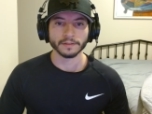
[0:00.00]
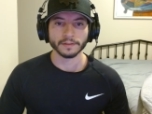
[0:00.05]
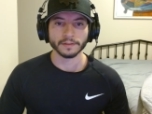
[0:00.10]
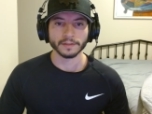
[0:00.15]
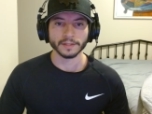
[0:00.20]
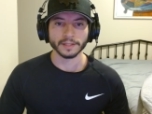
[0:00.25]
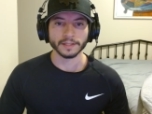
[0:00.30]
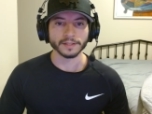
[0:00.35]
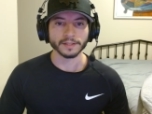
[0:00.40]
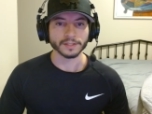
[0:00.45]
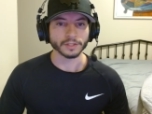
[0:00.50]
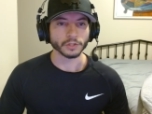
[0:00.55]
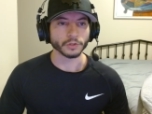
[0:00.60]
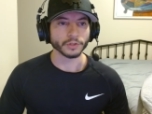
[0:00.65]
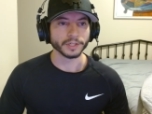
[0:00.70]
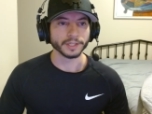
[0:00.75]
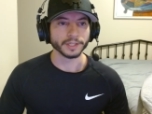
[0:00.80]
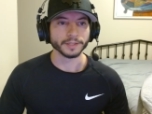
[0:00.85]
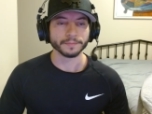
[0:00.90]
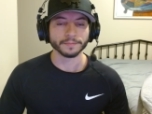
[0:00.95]
It doesn't
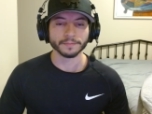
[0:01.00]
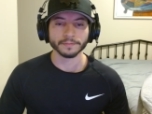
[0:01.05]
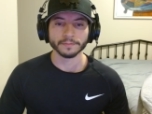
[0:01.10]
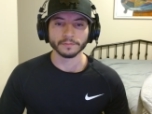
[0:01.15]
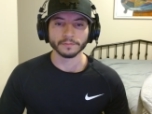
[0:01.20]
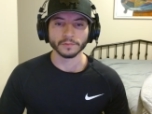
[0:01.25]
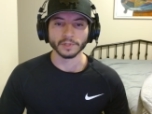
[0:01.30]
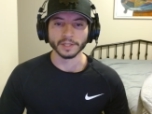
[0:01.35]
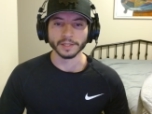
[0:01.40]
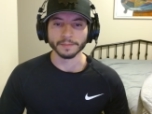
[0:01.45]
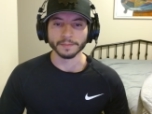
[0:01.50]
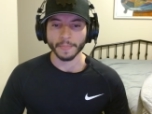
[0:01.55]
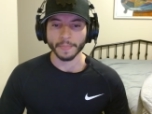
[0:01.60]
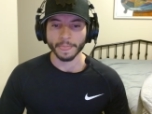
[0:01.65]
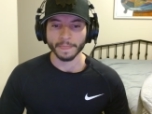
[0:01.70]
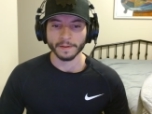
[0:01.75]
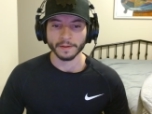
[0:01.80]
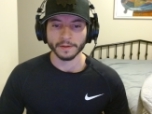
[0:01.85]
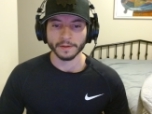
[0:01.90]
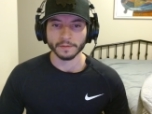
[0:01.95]
crit, right?
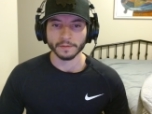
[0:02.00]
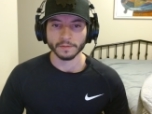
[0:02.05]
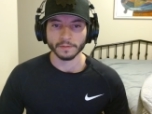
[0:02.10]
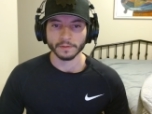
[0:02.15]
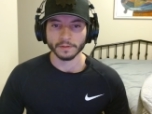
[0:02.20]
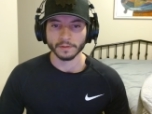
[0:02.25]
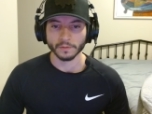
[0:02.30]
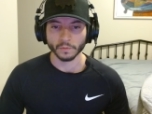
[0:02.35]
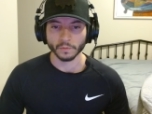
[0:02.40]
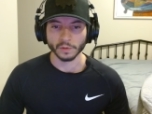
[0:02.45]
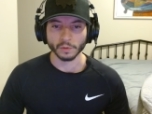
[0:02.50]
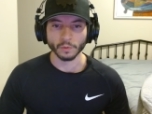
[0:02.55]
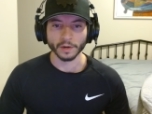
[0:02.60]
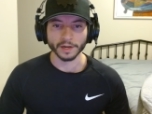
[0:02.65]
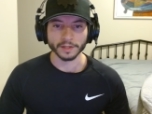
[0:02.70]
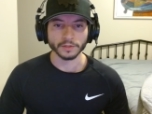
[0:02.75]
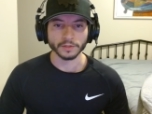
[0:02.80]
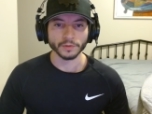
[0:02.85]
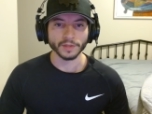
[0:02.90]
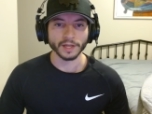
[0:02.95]
We
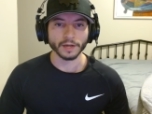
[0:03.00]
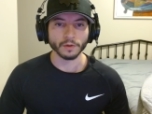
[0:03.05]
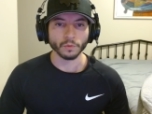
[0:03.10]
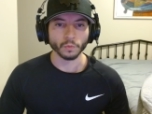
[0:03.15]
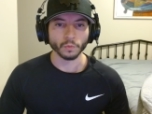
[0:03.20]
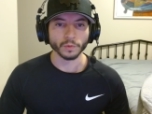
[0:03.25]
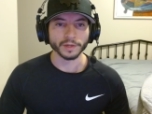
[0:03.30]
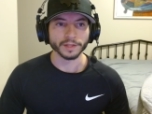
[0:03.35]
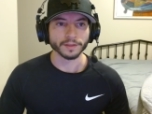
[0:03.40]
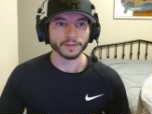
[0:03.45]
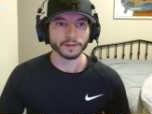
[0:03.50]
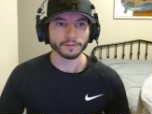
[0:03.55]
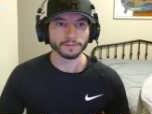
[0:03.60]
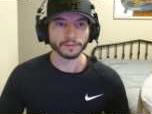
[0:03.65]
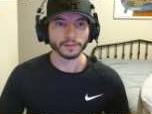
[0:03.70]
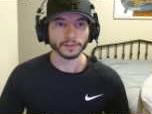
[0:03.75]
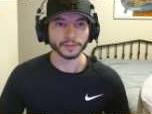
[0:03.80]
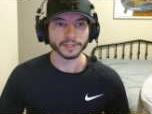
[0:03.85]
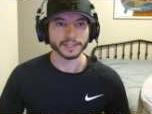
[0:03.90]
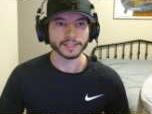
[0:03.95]
want to do that with a
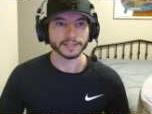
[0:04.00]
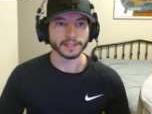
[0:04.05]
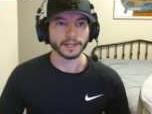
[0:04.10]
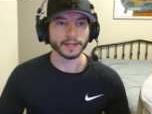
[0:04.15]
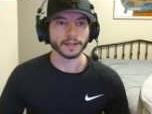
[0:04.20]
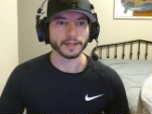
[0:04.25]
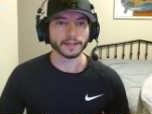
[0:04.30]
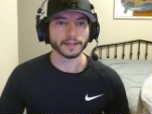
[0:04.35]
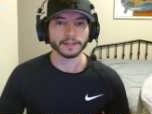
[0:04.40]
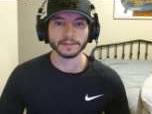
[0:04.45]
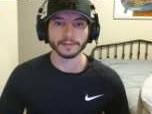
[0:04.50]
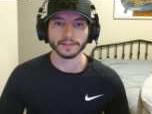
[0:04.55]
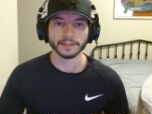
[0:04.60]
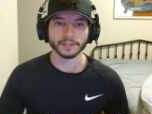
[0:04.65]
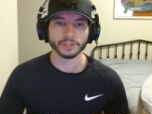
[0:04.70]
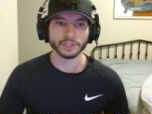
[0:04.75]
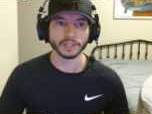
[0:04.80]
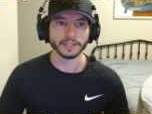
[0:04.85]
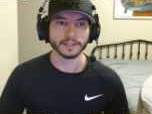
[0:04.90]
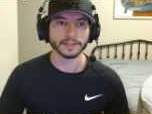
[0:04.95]
flurry stack. It
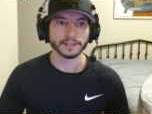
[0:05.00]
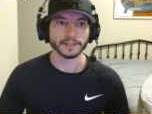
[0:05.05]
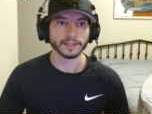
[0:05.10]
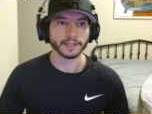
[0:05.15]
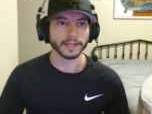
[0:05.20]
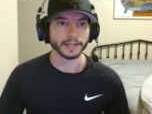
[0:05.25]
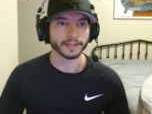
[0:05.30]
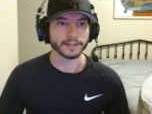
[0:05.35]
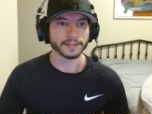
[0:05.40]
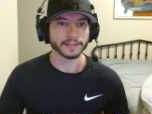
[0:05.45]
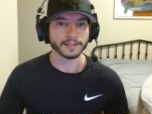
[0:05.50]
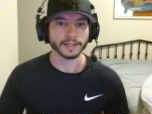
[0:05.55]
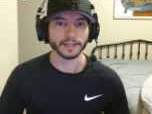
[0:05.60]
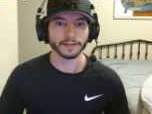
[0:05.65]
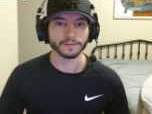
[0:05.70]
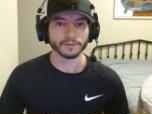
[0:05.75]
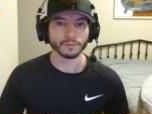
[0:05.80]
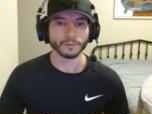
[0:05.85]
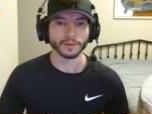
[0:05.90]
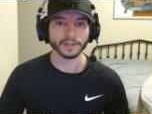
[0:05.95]
cheats it and it
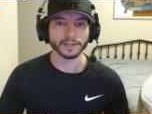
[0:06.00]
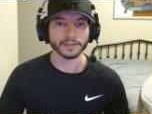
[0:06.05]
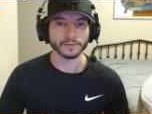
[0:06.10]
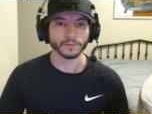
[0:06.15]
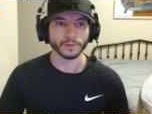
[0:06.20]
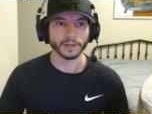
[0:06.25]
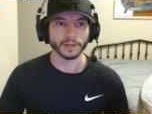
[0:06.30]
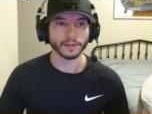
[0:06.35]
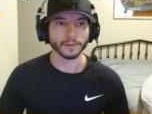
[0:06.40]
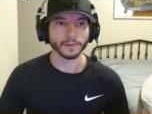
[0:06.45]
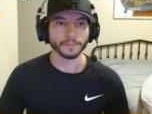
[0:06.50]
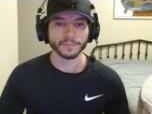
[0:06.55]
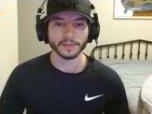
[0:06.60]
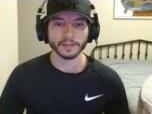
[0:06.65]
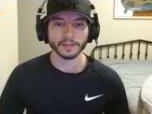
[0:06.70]
saves 1 as well.